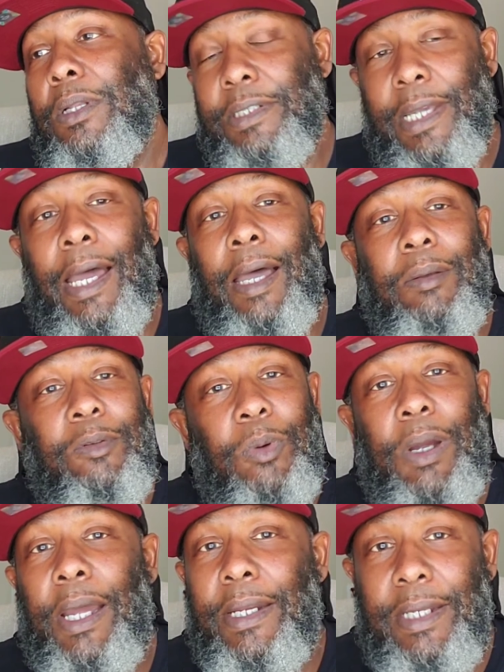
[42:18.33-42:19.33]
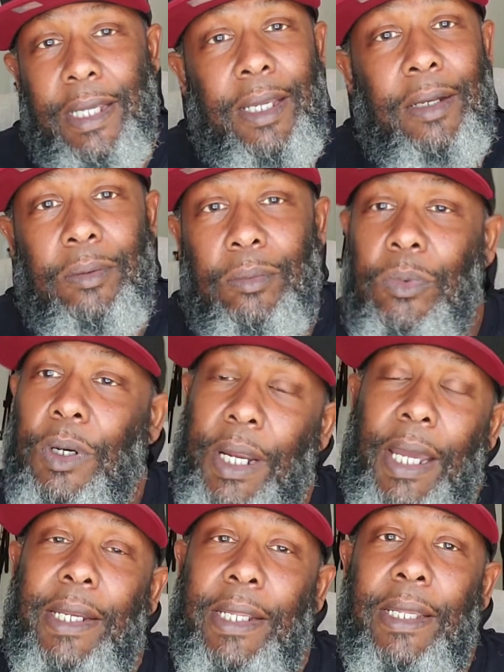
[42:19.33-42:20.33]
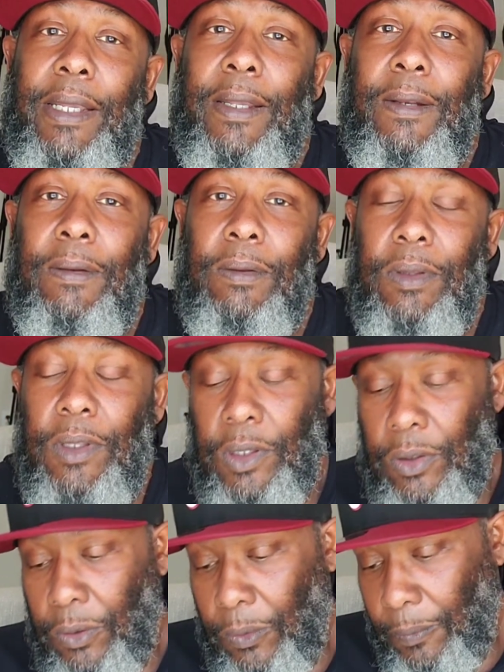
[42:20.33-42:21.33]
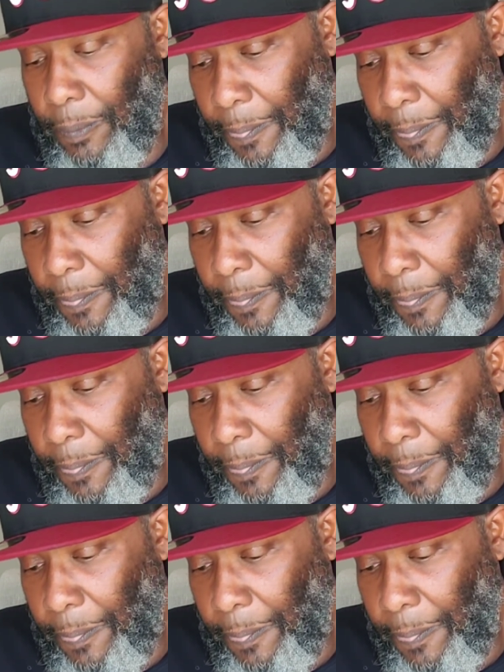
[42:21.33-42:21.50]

times where I did what I did, you know.